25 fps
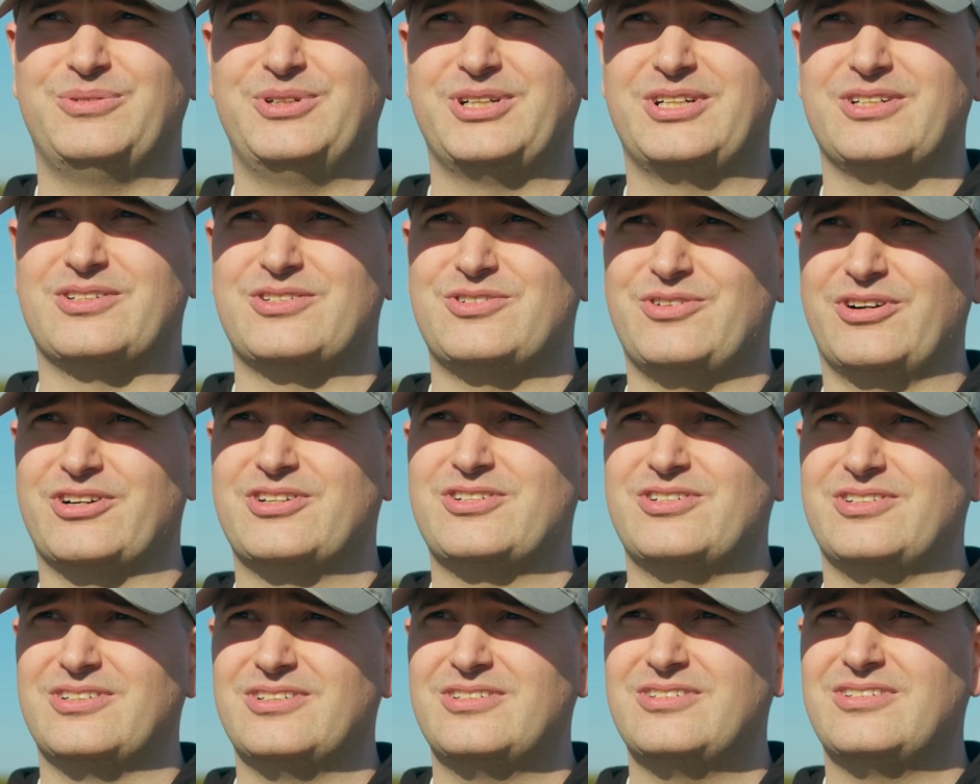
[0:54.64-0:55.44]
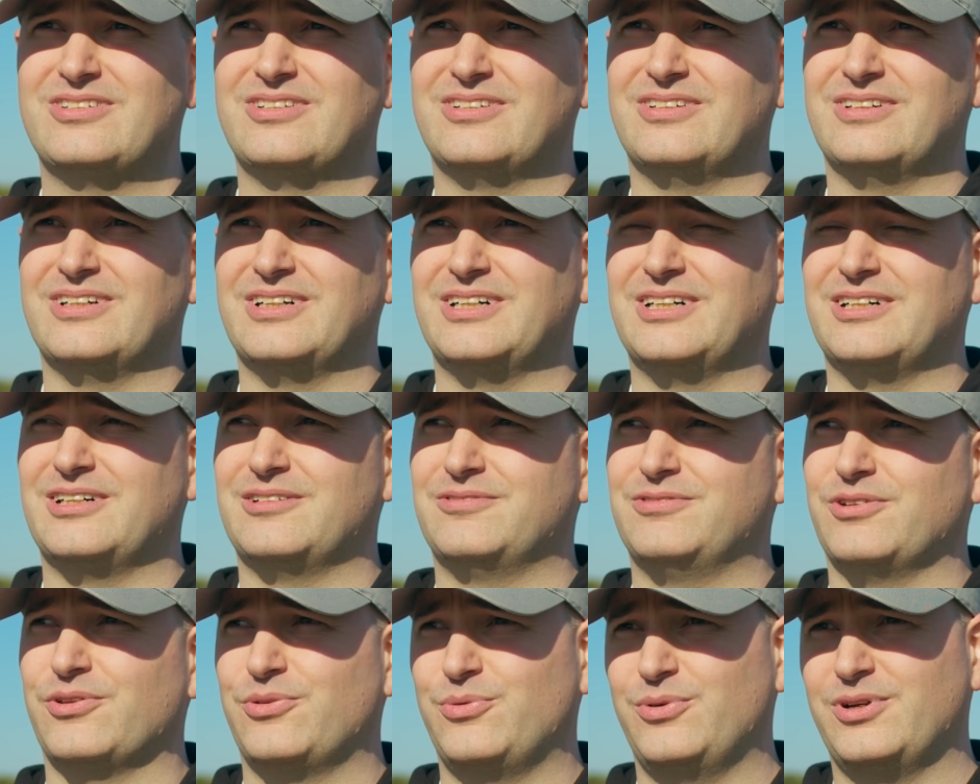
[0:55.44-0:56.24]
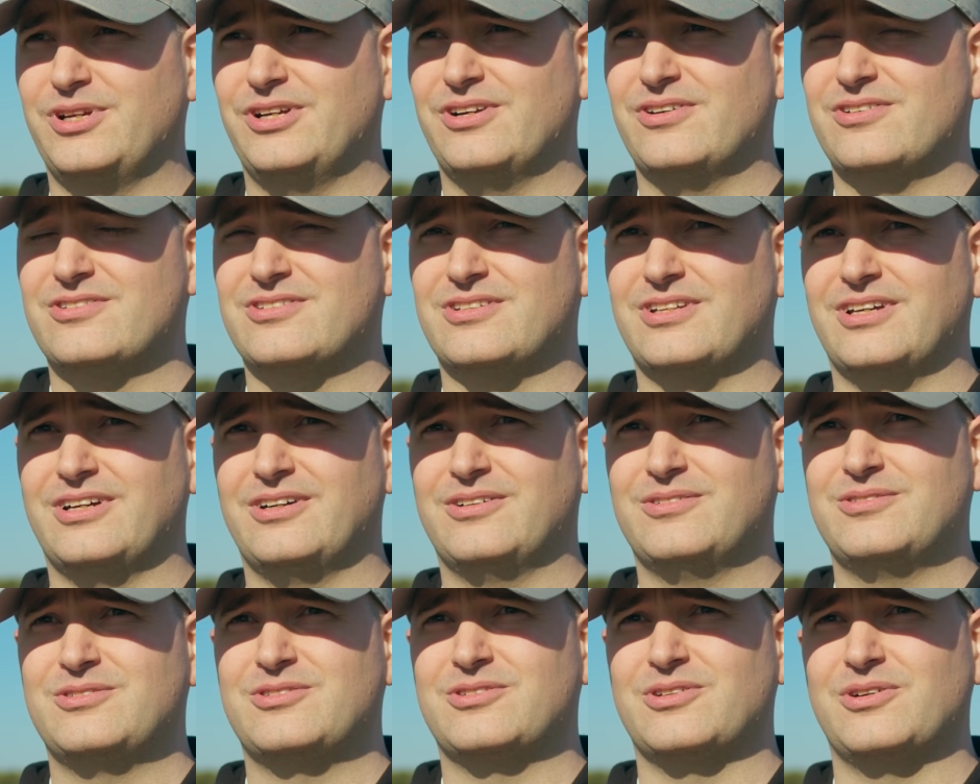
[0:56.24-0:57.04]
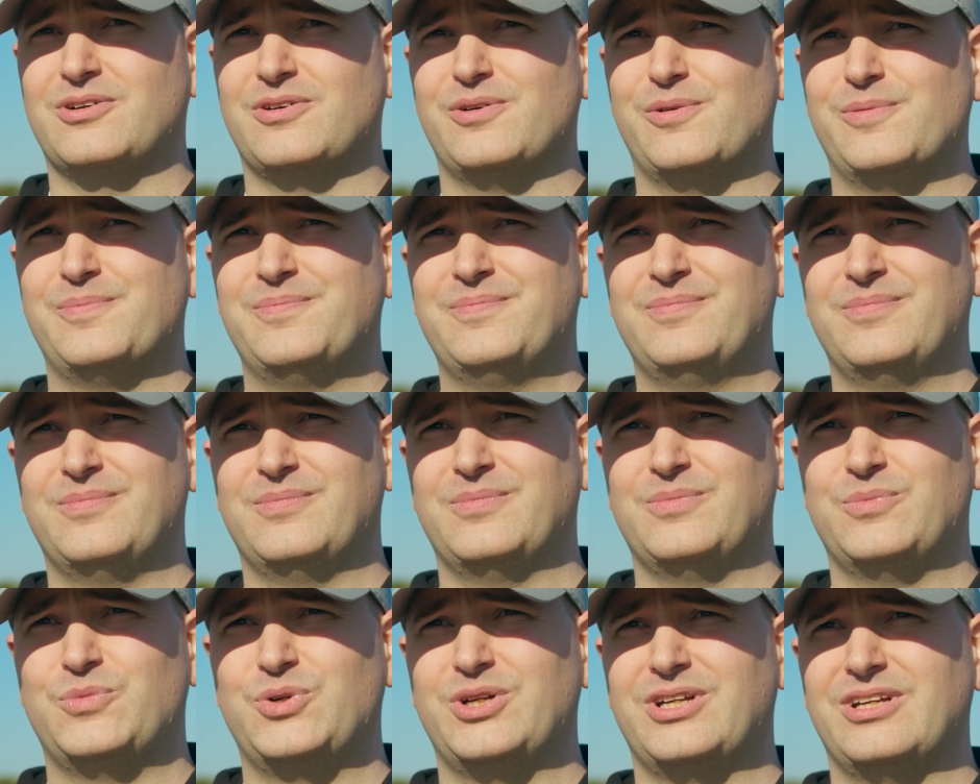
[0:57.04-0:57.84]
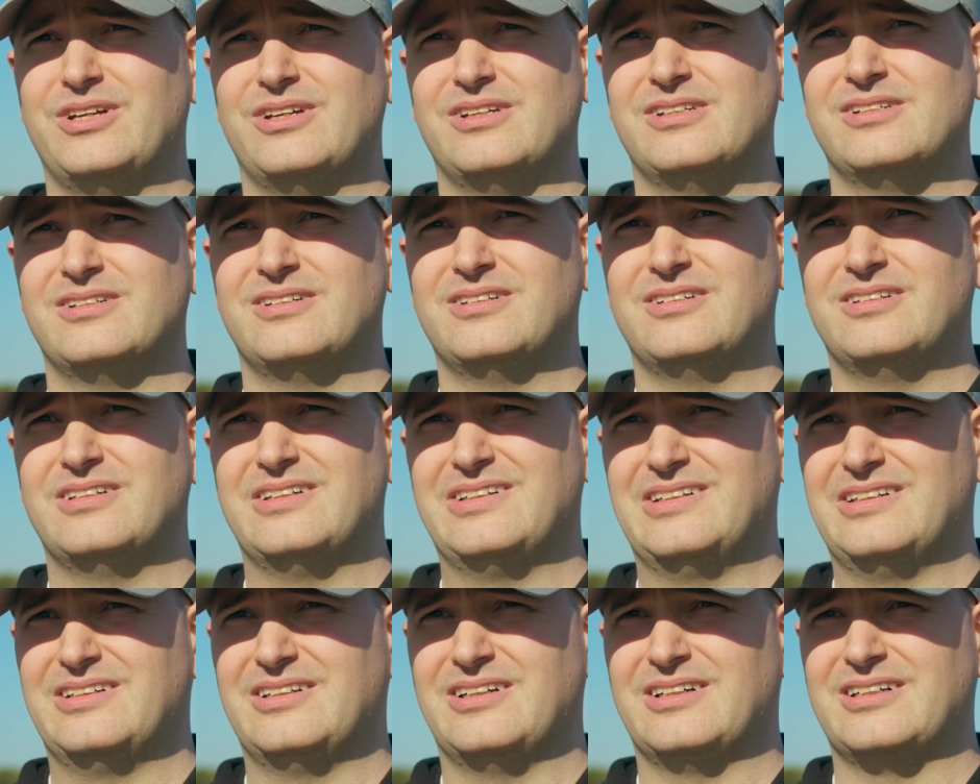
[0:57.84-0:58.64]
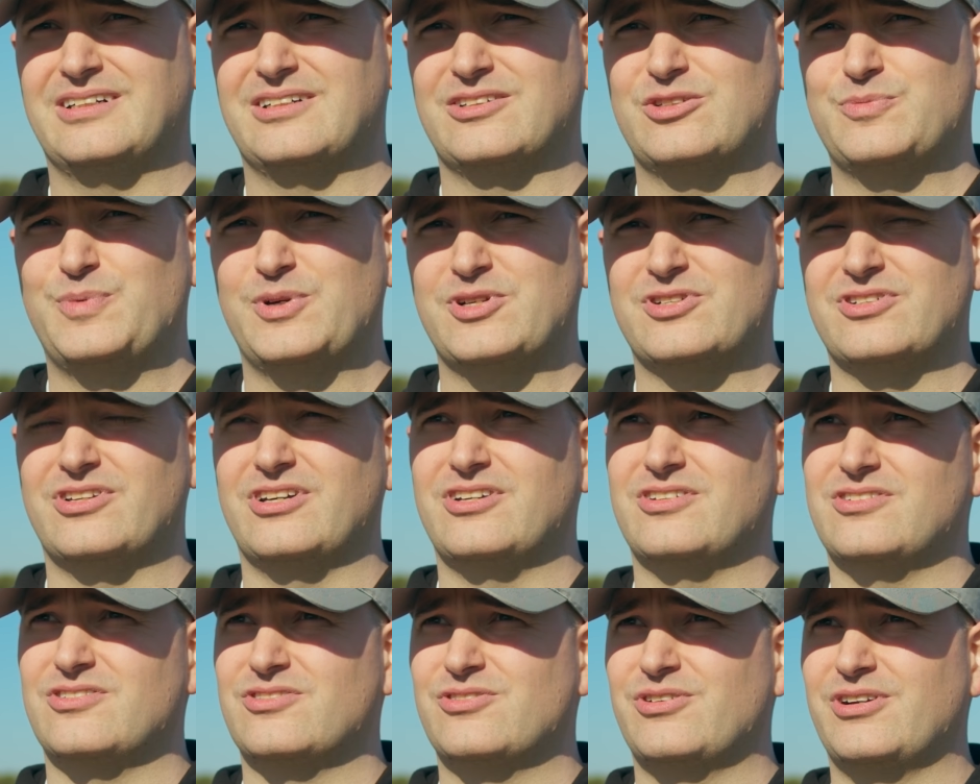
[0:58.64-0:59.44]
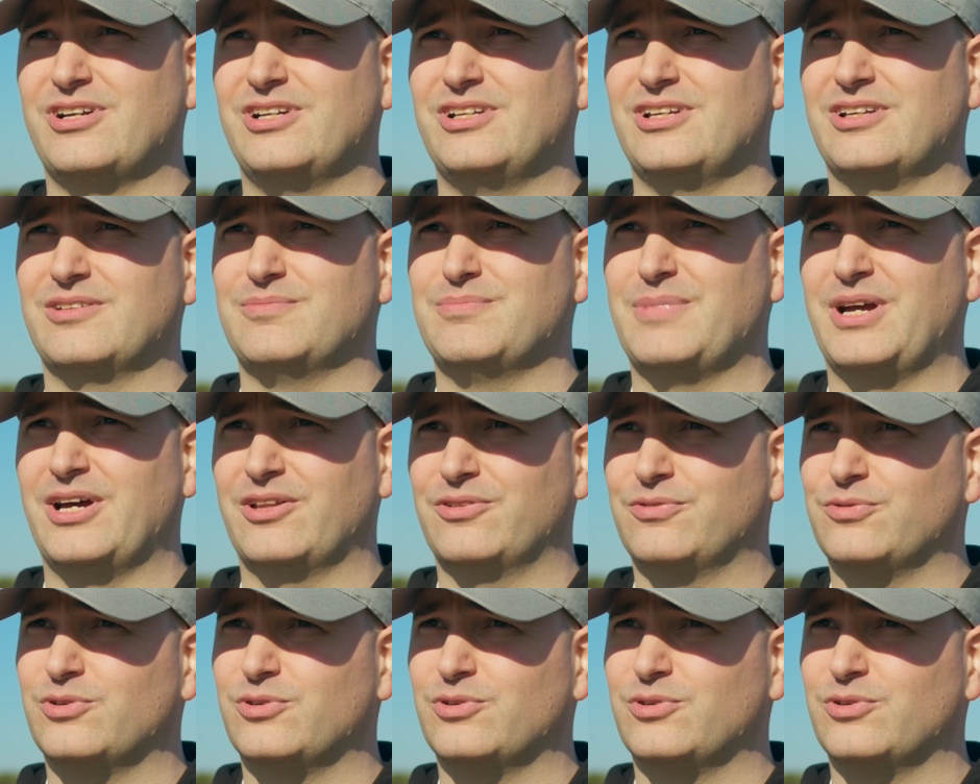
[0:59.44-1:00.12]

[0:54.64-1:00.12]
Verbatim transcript: reconstructionist for 3 years now. So we specialize in training and math